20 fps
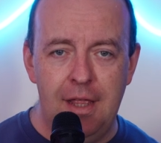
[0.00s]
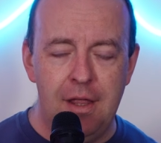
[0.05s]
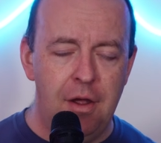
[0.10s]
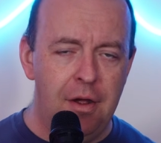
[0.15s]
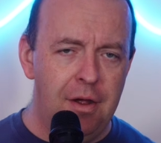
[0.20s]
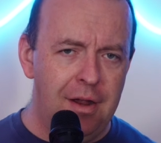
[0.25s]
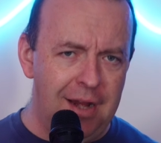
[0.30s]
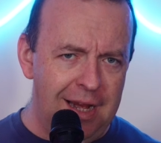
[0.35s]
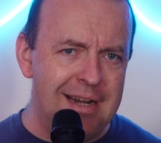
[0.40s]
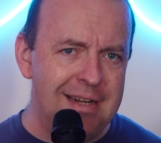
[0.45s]
they
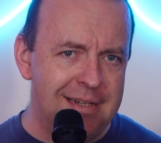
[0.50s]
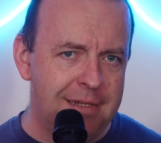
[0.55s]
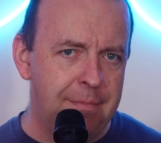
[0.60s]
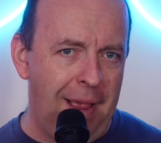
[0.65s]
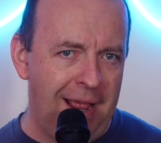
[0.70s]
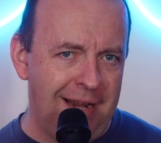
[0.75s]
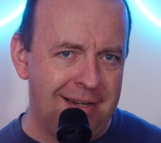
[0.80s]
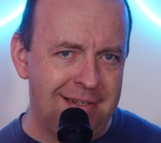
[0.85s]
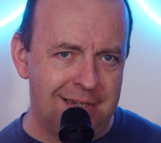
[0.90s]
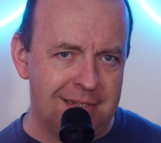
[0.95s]
are
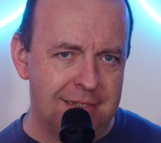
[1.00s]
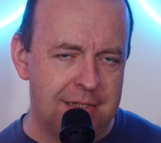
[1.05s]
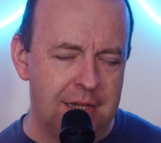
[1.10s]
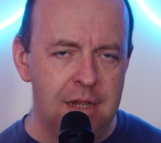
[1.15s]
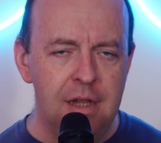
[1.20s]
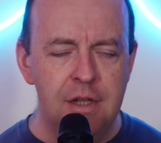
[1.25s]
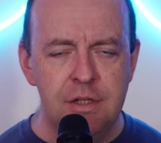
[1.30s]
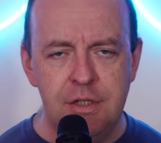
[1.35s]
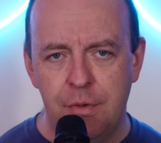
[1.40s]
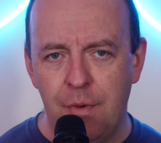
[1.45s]
independent.
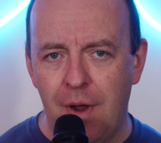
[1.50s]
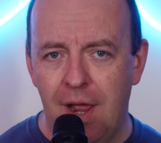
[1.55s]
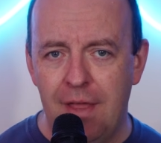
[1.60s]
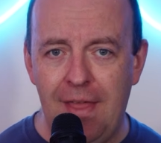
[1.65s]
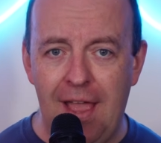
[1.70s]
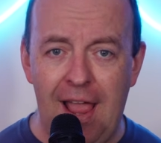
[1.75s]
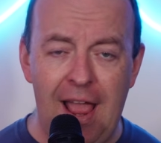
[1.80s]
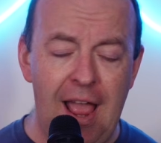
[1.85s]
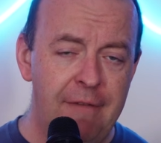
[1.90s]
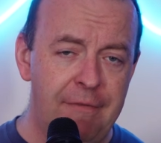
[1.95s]
So you
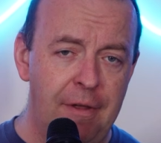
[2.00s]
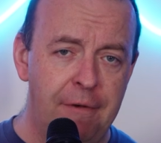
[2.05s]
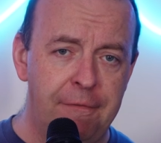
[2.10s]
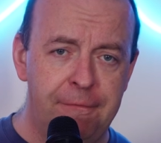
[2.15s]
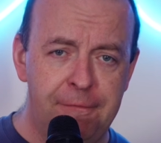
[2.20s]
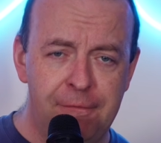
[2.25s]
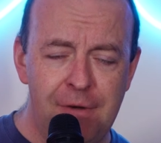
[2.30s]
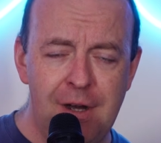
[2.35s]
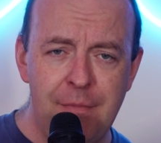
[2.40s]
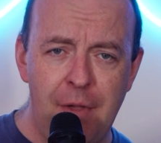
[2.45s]
either have a
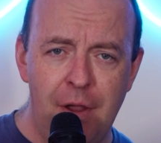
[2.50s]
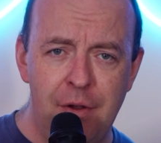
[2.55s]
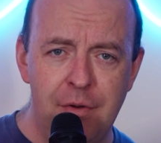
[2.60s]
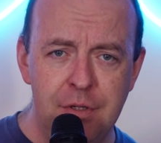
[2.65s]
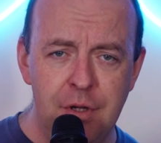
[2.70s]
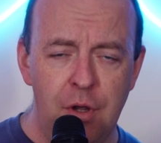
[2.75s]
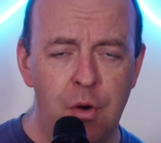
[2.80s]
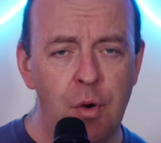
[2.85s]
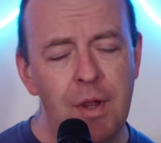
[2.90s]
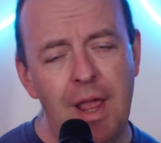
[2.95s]
free
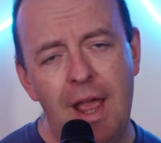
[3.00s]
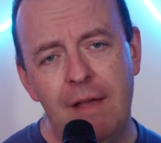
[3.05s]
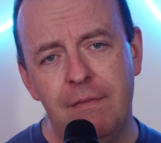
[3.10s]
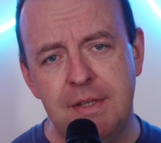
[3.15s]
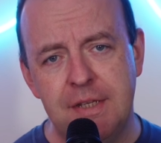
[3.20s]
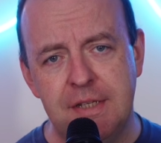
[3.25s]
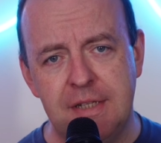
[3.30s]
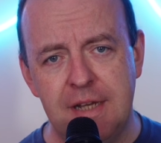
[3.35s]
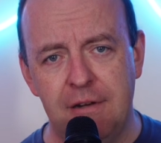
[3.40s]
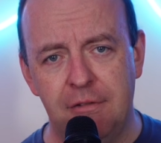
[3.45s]
mode or you have
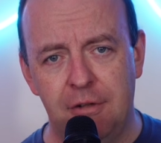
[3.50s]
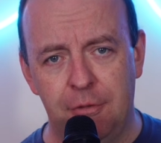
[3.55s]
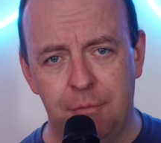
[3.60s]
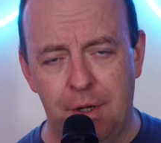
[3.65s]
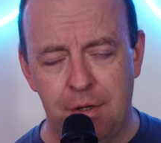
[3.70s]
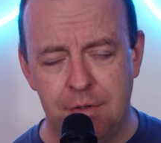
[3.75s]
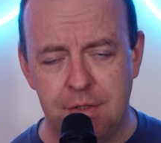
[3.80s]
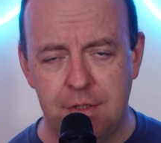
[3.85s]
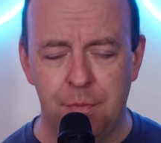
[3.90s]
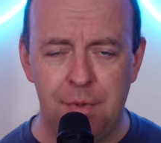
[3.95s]
a serial
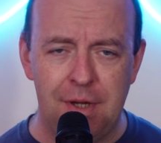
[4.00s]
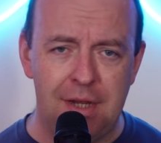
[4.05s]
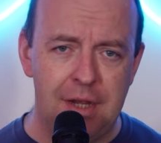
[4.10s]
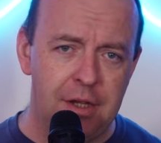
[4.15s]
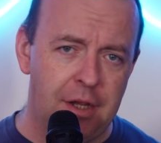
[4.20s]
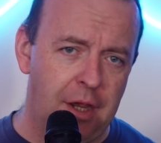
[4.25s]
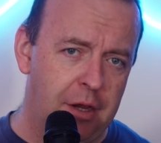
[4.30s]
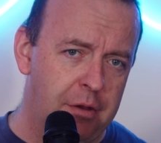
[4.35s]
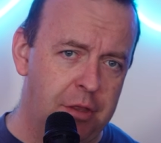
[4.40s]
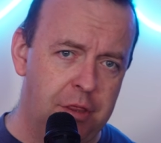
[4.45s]
mode. So we
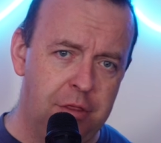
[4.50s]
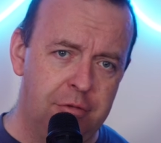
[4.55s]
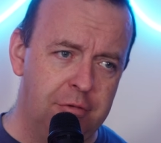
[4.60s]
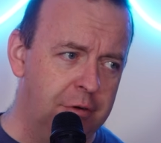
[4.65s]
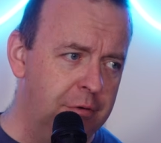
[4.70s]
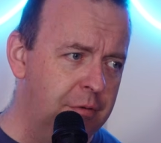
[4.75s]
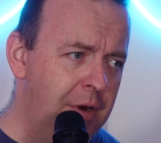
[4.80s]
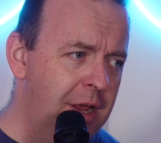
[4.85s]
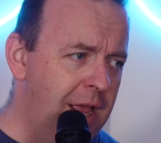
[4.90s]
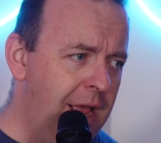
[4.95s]
can go
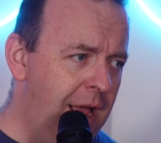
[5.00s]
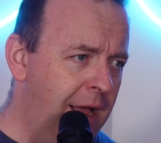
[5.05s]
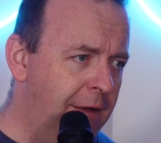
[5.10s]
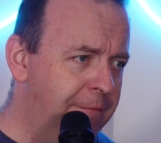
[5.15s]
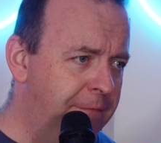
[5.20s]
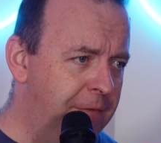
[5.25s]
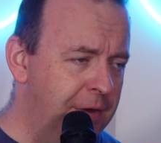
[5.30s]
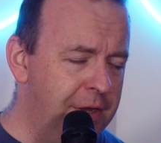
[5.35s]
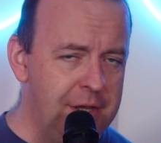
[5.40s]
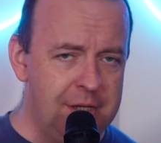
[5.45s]
through a
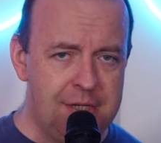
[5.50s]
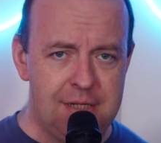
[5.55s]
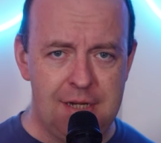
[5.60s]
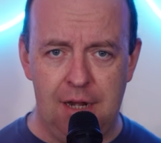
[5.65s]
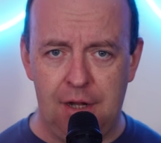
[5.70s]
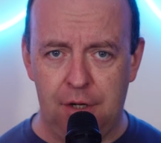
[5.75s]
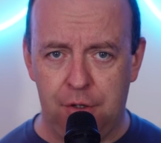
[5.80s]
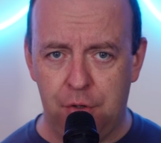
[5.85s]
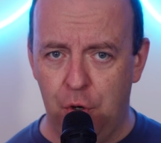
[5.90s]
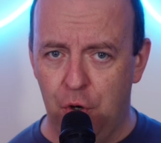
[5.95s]
verse
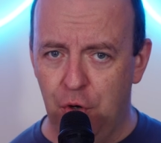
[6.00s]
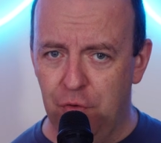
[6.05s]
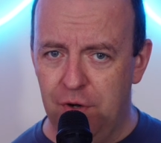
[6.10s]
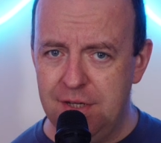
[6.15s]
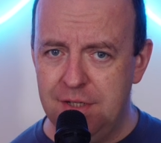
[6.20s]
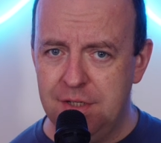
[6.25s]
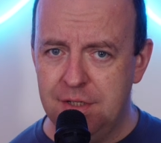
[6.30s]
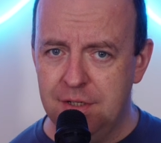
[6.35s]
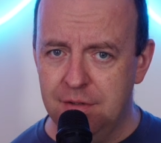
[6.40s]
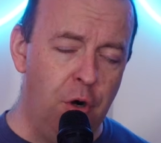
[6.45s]
and a
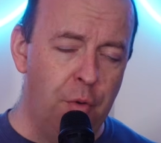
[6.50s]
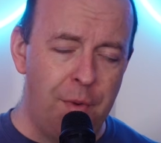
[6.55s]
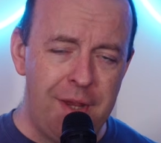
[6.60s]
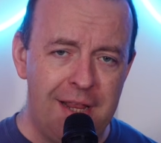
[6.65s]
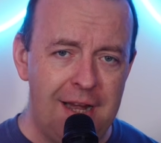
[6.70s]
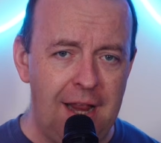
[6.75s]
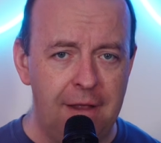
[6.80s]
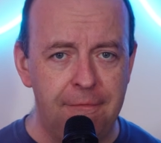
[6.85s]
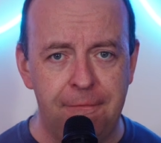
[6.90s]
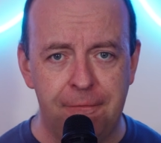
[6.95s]
chorus, or we
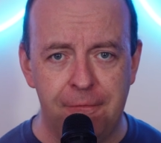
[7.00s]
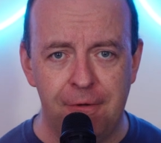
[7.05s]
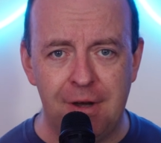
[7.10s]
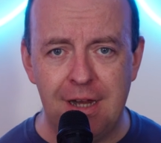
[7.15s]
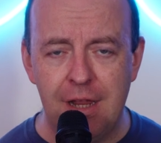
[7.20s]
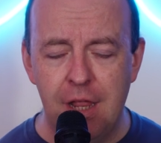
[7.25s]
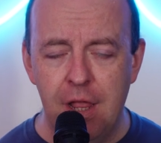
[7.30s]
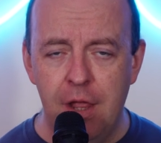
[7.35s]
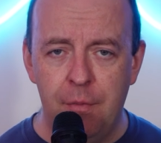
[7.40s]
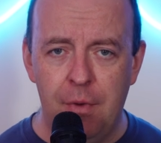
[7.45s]
can have
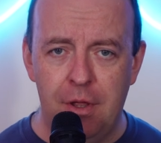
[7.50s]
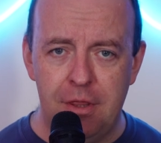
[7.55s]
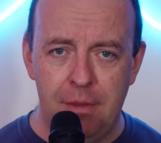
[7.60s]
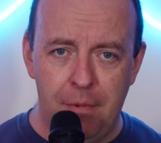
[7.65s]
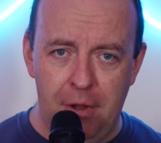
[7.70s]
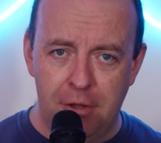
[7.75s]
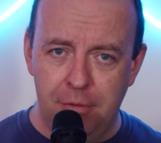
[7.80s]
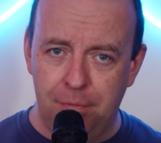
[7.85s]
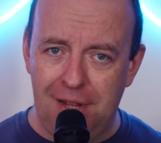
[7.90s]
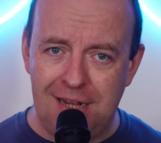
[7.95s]
free where they're
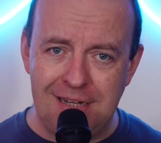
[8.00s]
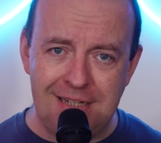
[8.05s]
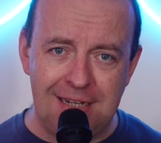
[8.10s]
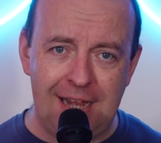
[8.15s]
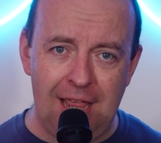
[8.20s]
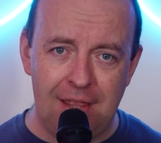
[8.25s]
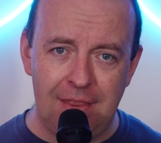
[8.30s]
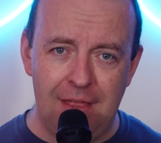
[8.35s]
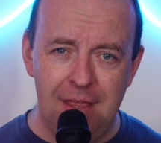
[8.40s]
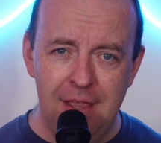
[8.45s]
both playing
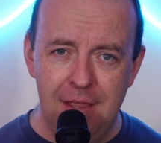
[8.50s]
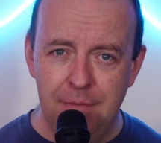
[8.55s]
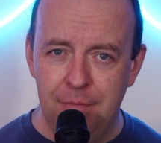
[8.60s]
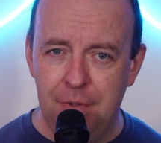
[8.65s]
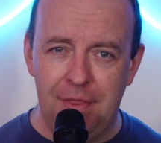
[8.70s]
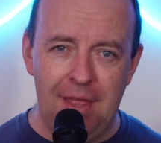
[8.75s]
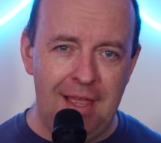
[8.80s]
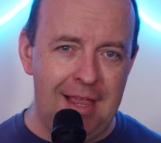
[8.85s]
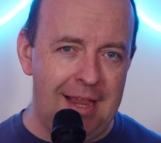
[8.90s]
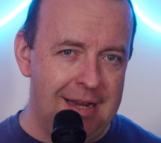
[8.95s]
together,
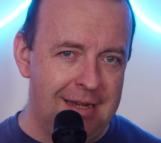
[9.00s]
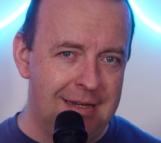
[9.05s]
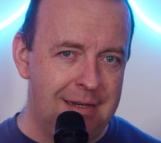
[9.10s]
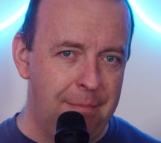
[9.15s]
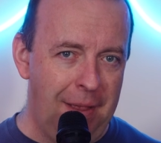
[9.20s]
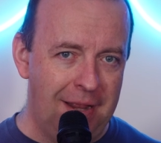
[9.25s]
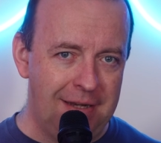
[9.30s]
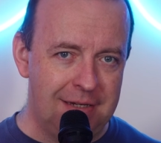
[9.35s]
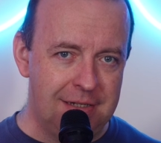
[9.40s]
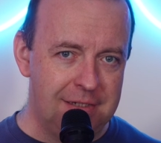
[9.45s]
but they're
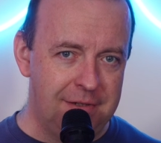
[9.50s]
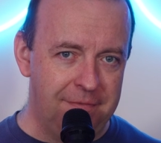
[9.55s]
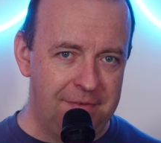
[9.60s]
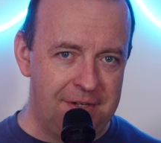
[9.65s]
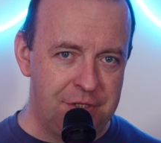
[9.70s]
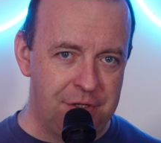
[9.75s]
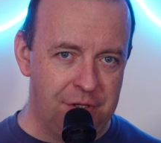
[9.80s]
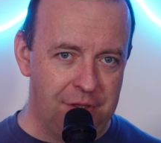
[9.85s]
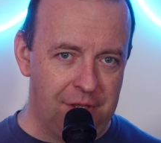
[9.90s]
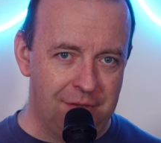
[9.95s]
independent of
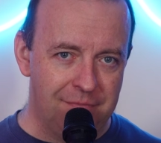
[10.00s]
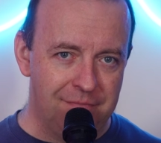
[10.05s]
each other.